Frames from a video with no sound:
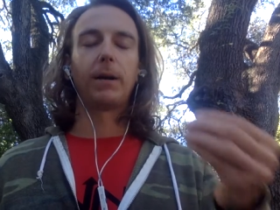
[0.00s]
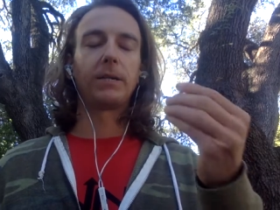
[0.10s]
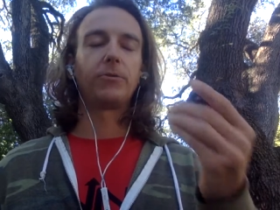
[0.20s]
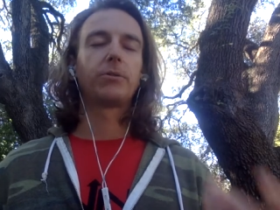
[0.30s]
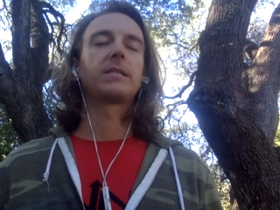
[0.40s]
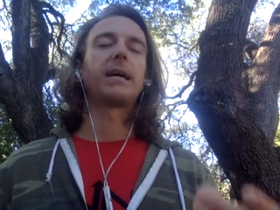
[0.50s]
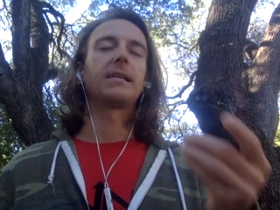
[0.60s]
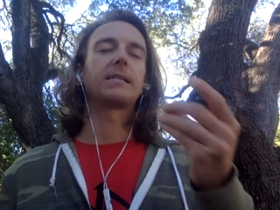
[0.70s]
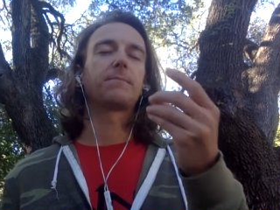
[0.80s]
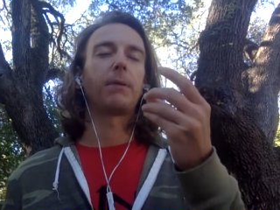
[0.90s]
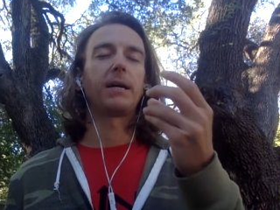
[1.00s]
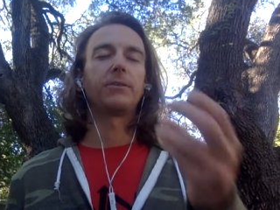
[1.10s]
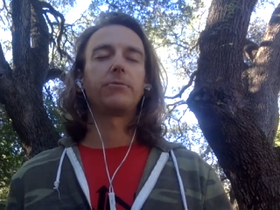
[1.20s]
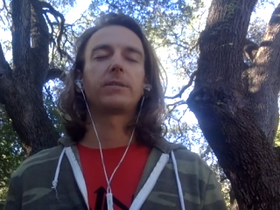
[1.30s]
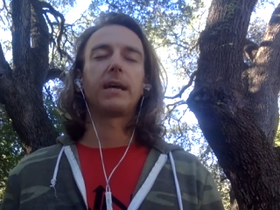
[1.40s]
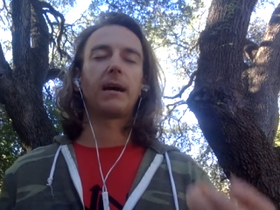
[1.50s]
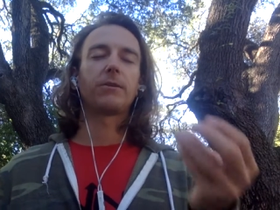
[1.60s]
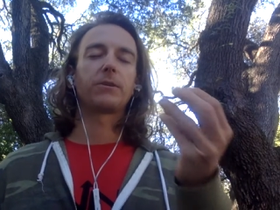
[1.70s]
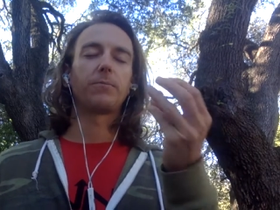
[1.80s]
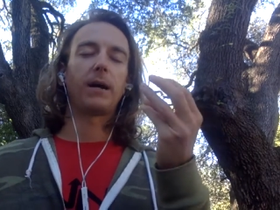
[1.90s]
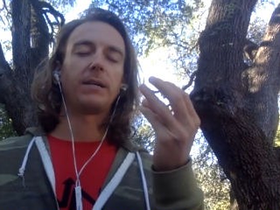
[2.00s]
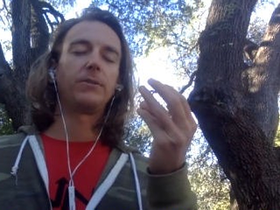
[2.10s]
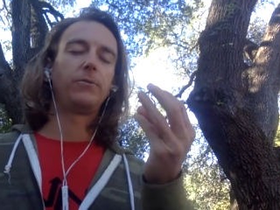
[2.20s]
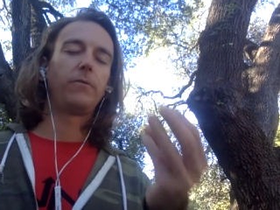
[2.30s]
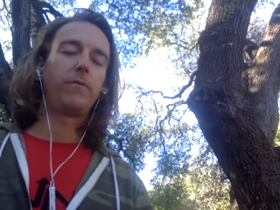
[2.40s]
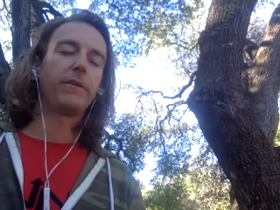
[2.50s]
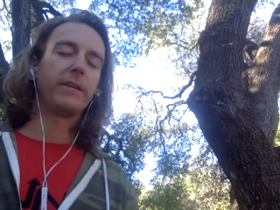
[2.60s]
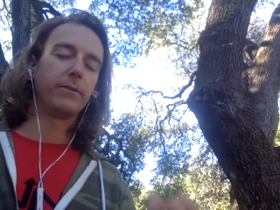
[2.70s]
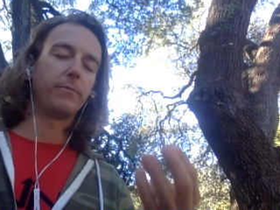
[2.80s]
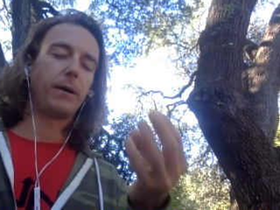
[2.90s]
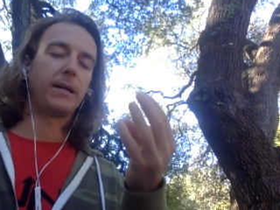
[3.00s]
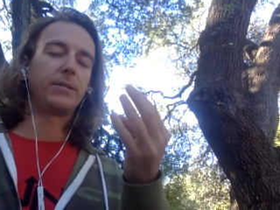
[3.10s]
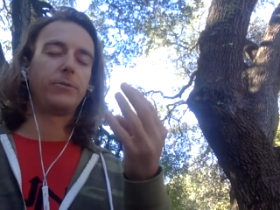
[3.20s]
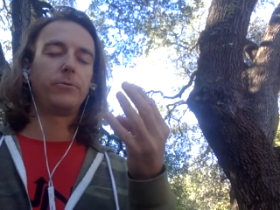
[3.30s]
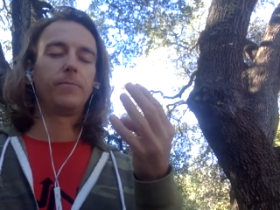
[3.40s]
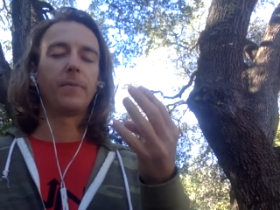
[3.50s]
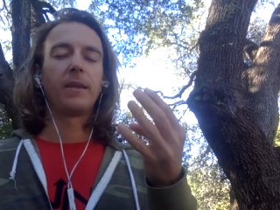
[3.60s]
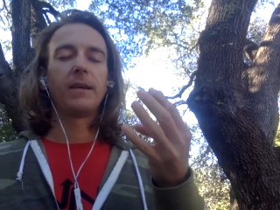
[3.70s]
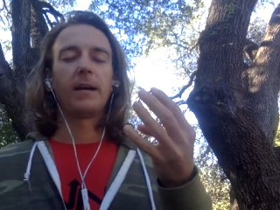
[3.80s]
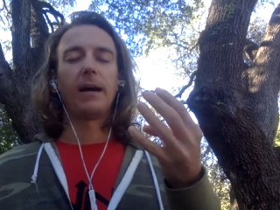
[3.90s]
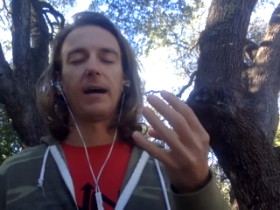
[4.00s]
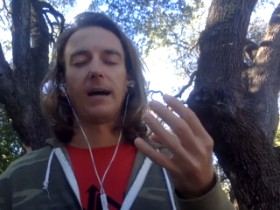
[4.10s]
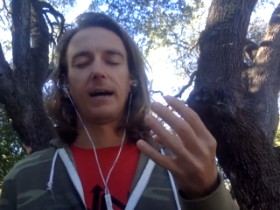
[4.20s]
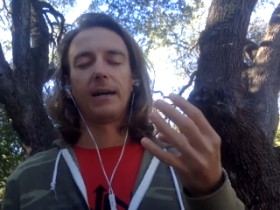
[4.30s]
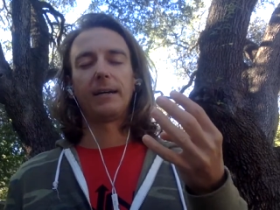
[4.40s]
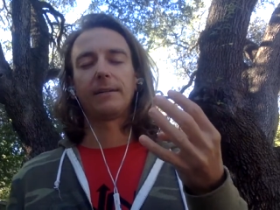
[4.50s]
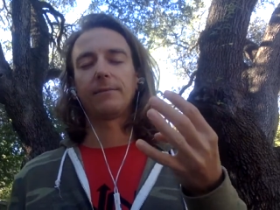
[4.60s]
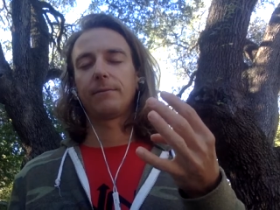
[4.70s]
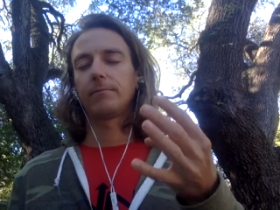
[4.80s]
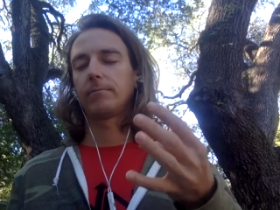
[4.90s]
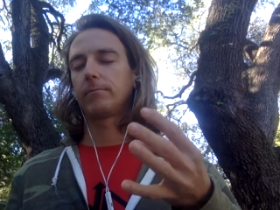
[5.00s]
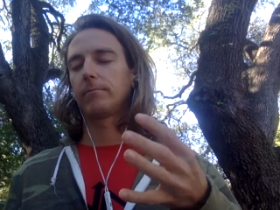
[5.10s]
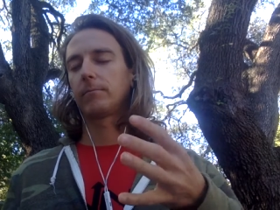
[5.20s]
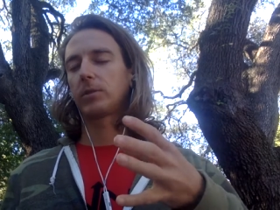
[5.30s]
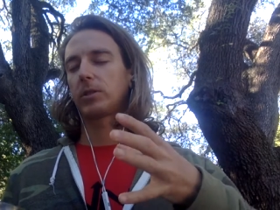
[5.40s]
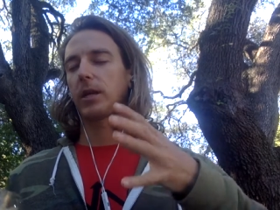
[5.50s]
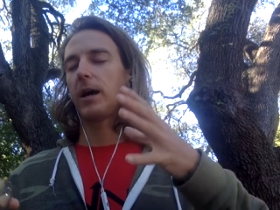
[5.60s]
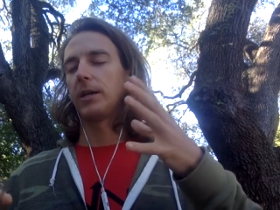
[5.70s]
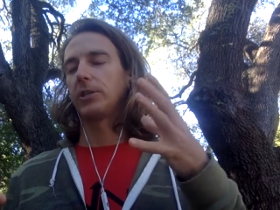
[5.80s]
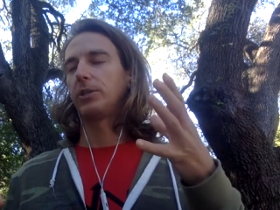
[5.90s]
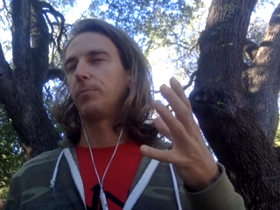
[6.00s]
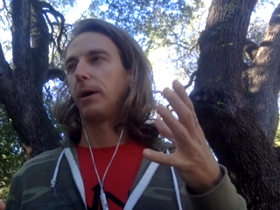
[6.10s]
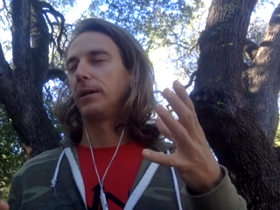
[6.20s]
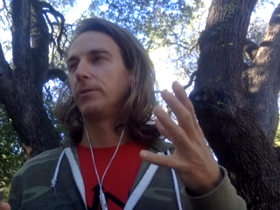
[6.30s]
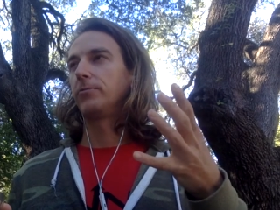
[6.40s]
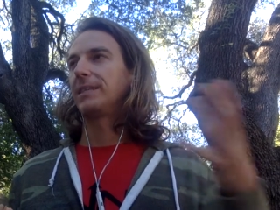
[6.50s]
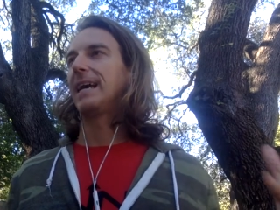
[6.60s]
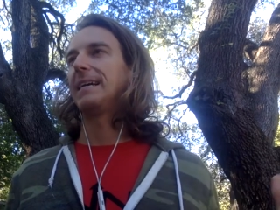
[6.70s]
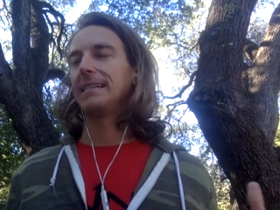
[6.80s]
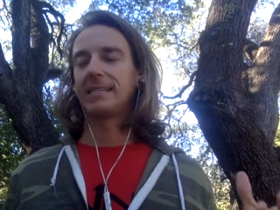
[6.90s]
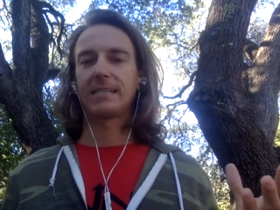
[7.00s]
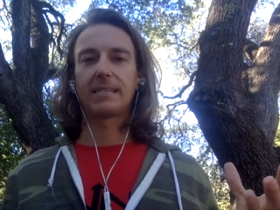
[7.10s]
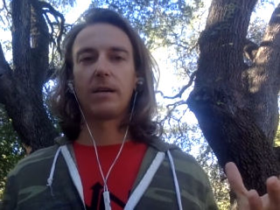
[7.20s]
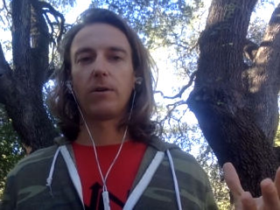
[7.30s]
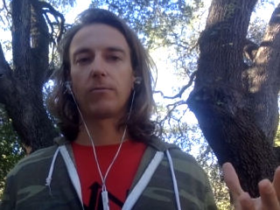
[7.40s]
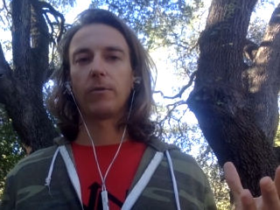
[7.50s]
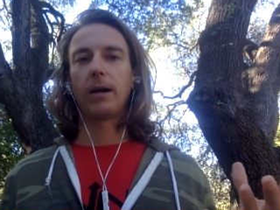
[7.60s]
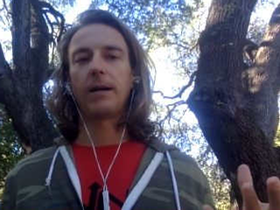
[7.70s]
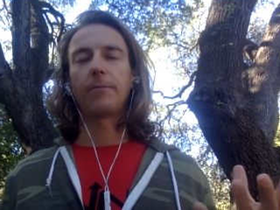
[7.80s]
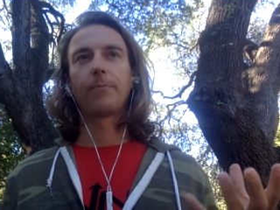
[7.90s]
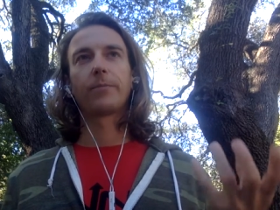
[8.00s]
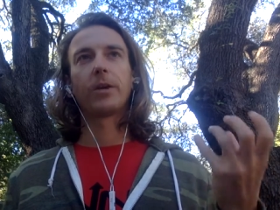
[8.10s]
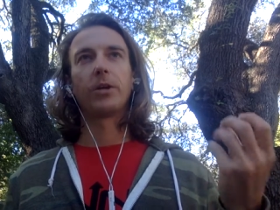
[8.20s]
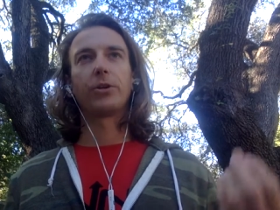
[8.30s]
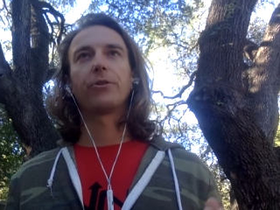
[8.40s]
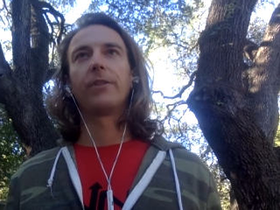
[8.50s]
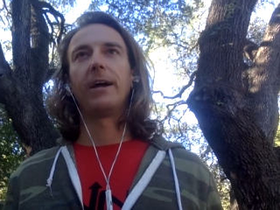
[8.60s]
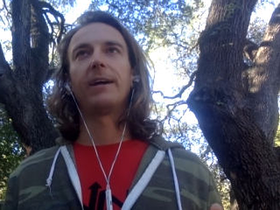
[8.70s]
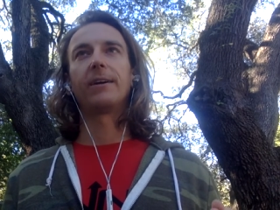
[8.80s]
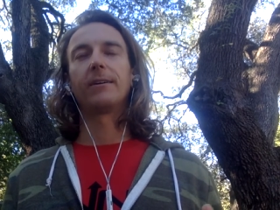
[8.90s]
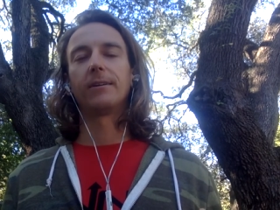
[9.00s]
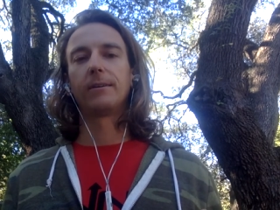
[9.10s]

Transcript: by new sights by new sounds by new feel by new uh, touch by new taste right you're there